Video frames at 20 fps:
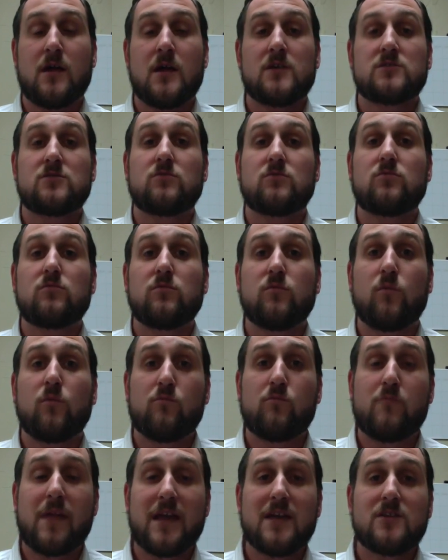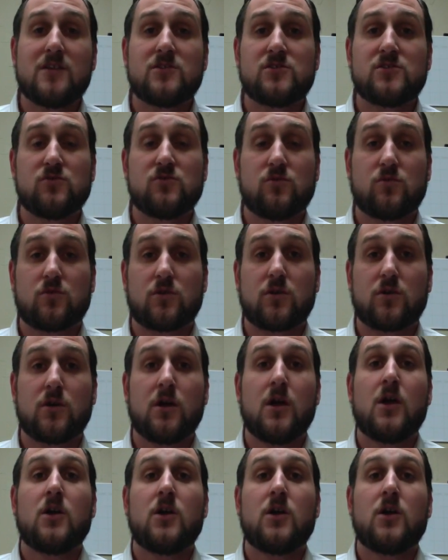So make sure